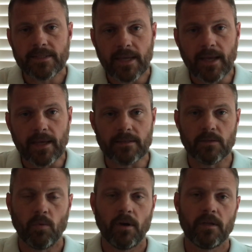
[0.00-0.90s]
says
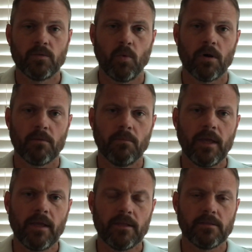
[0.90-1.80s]
and what His Word
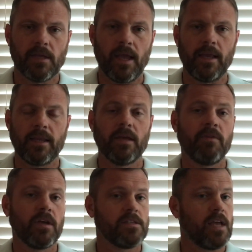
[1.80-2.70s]
means and
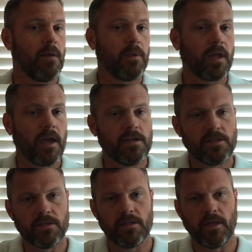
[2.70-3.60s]
giving us
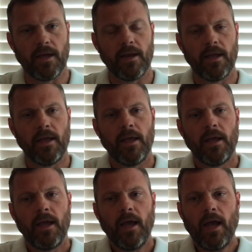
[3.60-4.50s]
application to that.
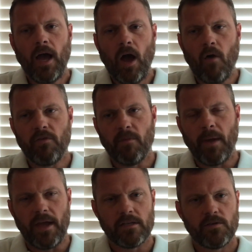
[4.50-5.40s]
Over the
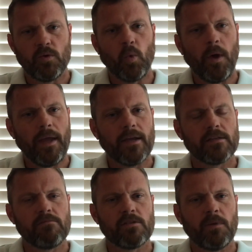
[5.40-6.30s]
past few
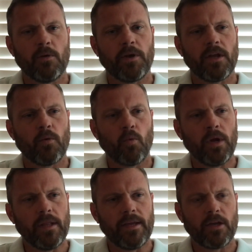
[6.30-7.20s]
weeks, I've just been
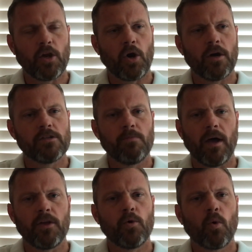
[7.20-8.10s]
really encouraged
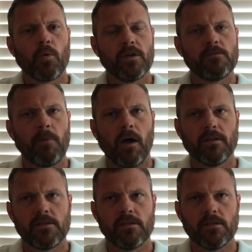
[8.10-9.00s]
by your
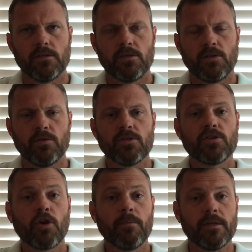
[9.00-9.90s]
responses to the
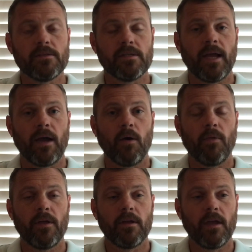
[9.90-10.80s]
sermons and
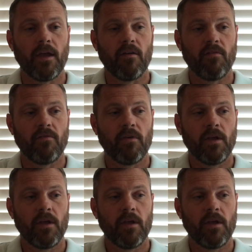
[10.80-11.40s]
how they have,